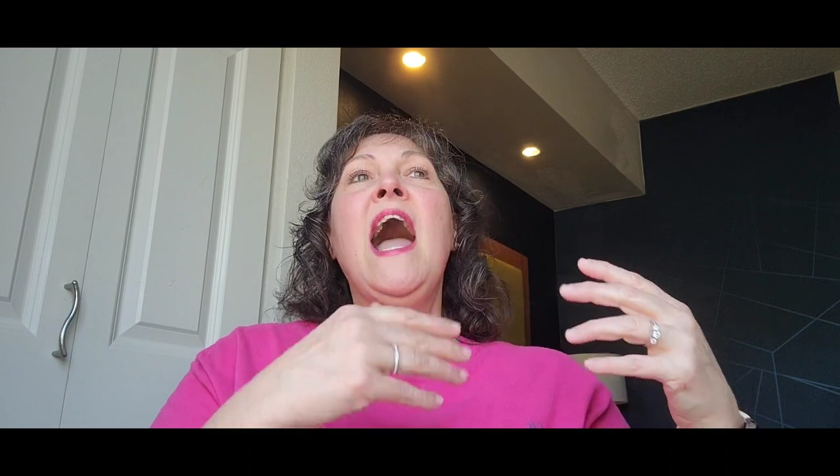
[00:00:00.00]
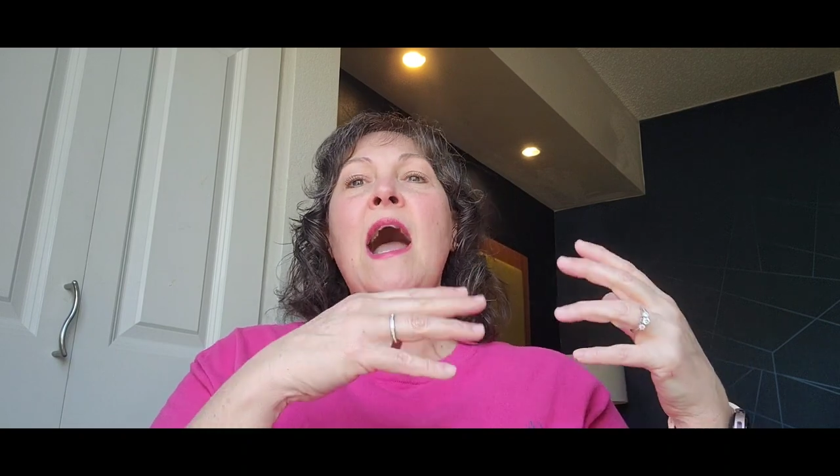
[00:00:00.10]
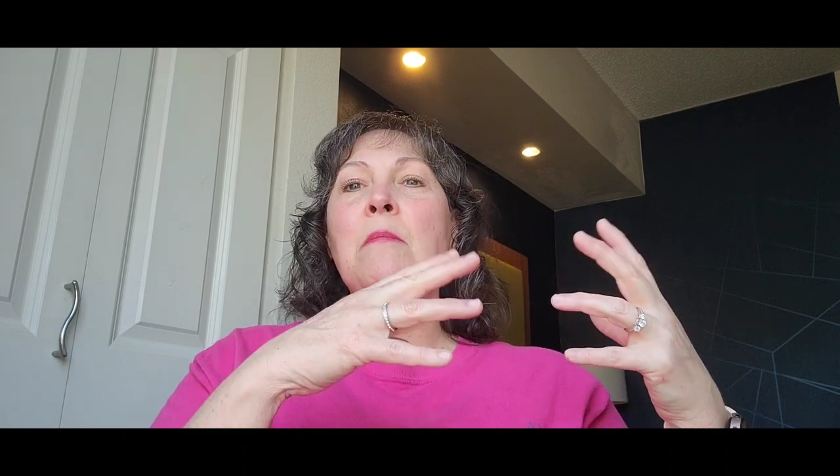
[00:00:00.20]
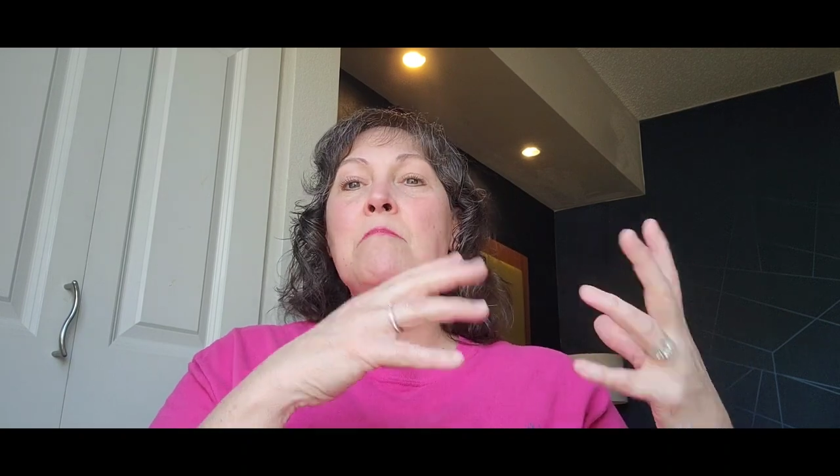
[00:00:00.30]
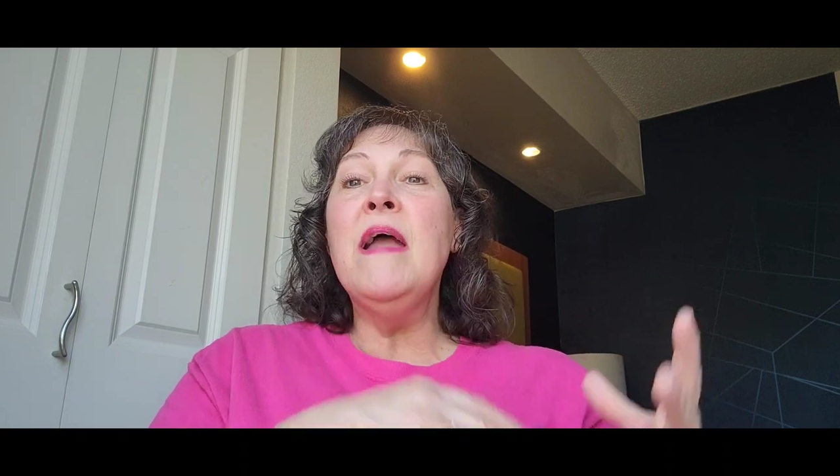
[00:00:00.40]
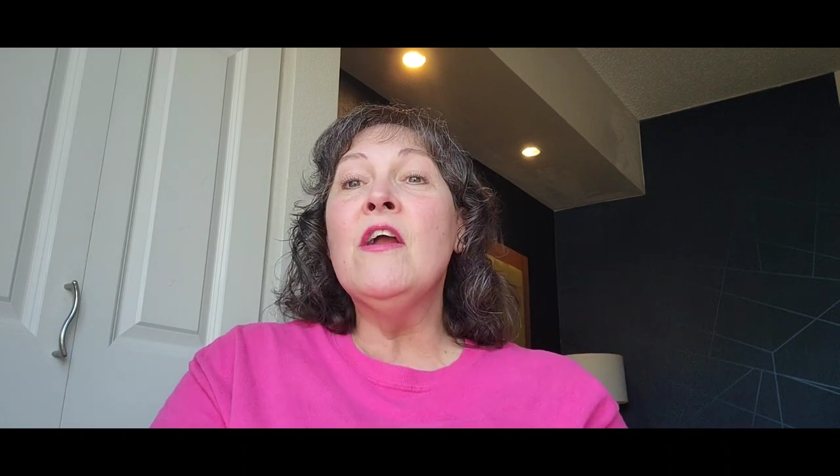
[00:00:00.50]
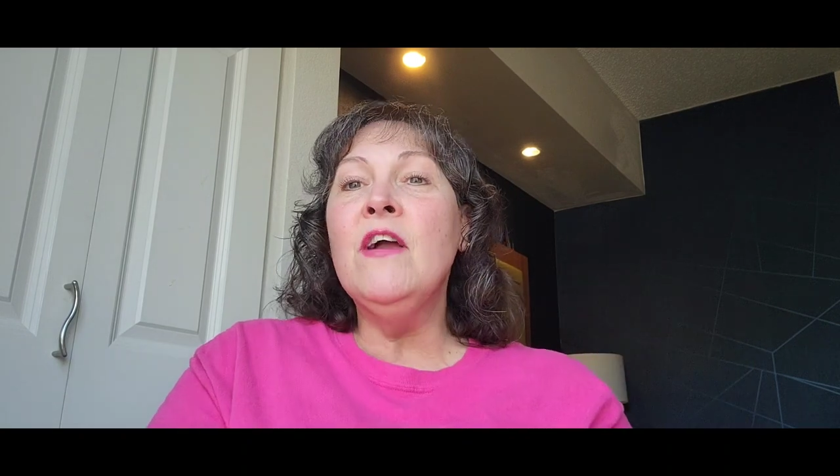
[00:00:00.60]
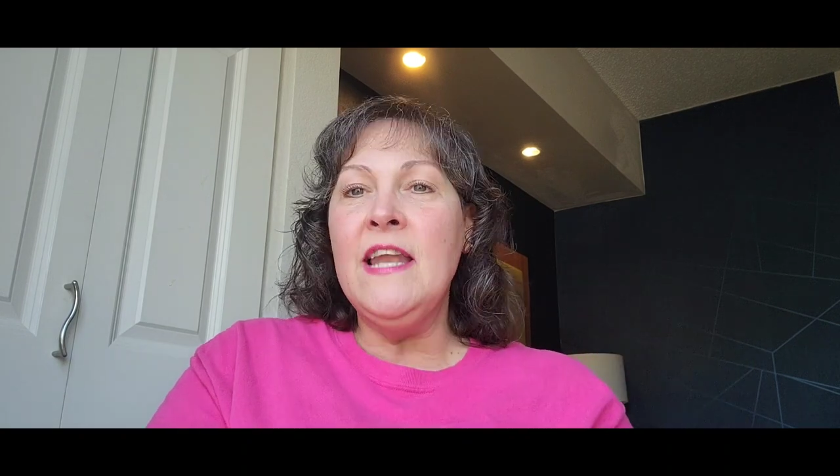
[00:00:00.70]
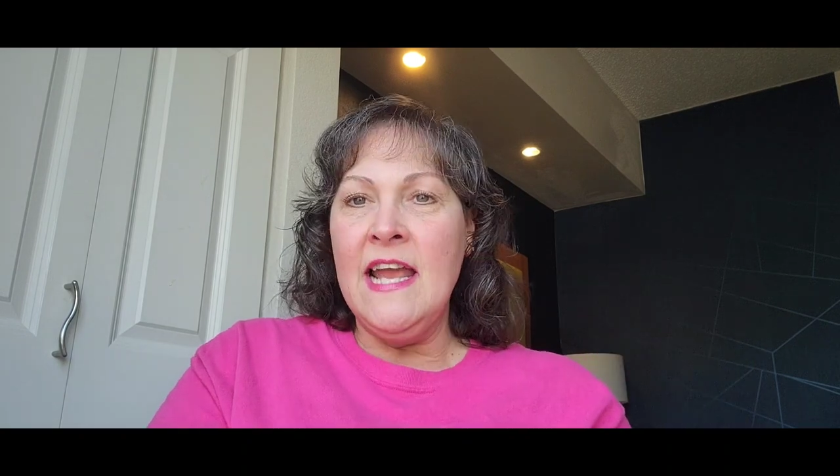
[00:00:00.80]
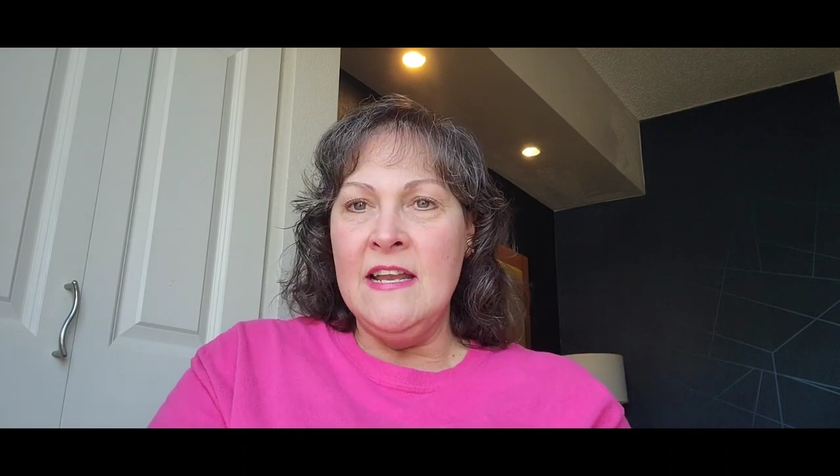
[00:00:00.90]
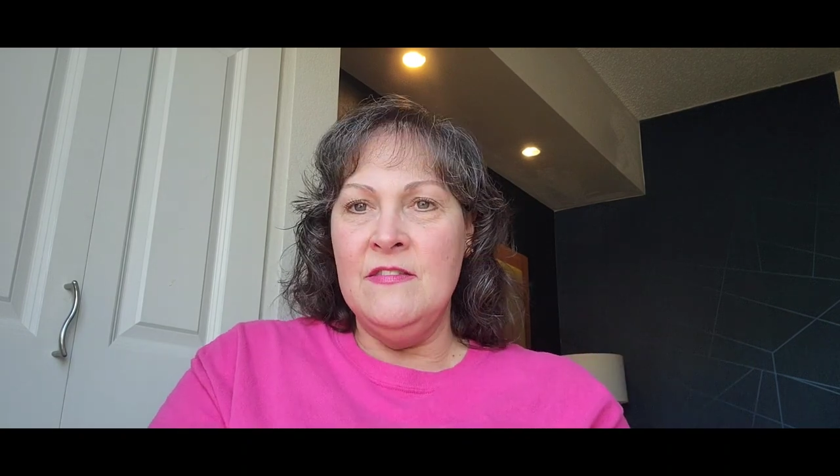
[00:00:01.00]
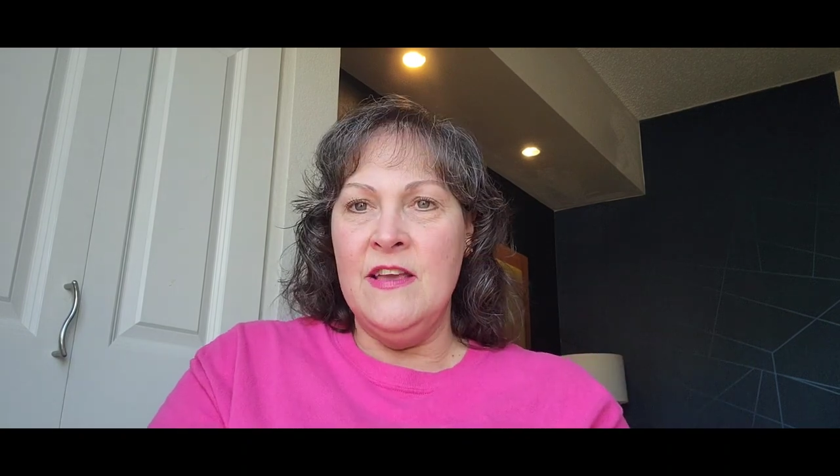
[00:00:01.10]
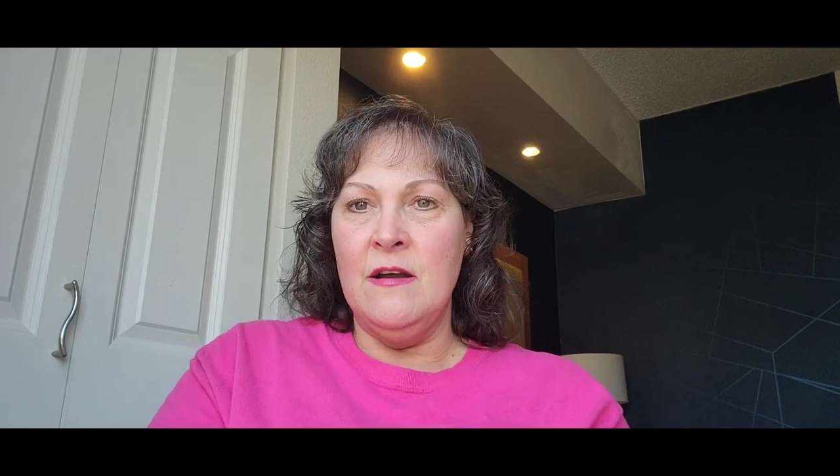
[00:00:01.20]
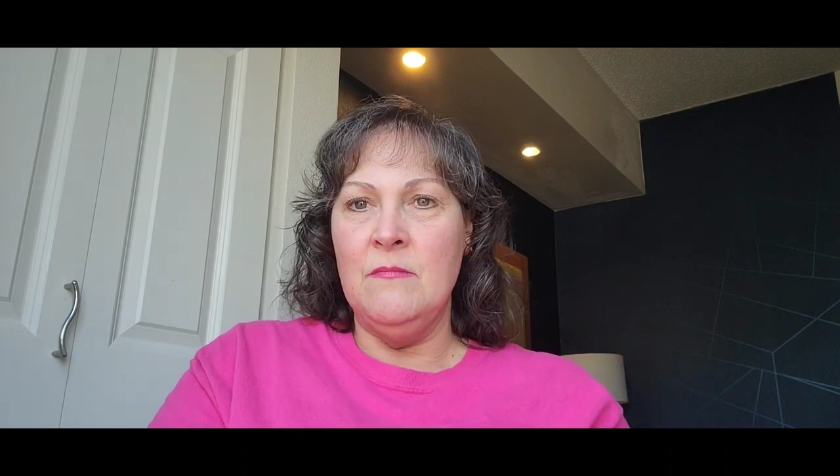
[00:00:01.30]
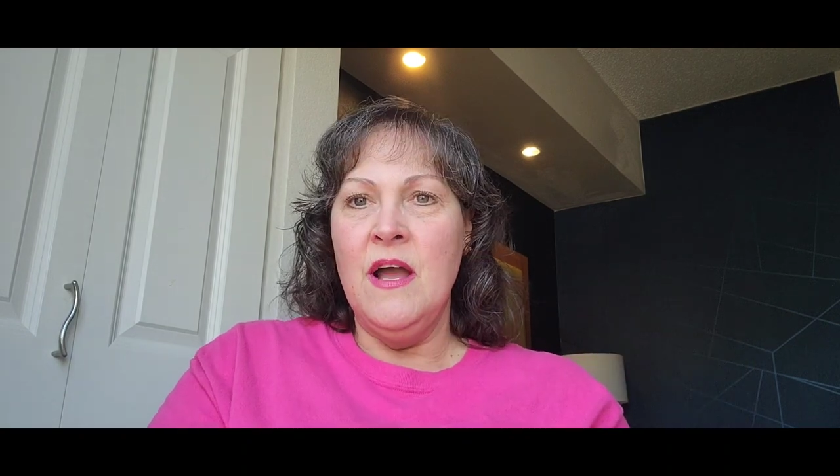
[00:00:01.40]
I marinated
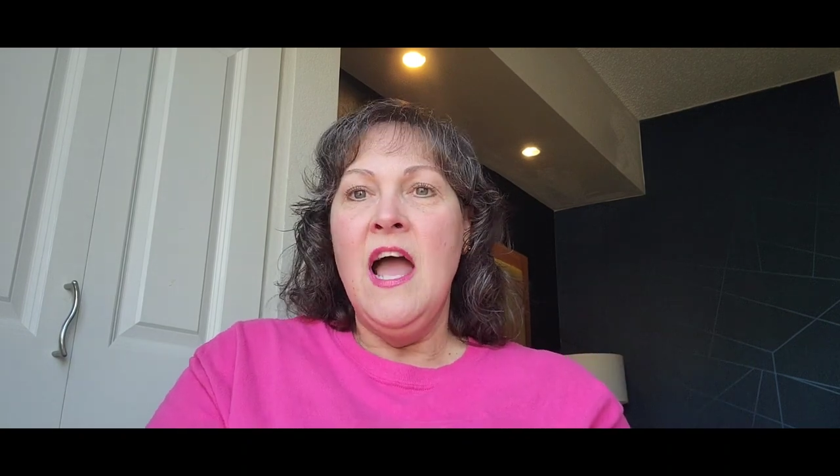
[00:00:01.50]
them.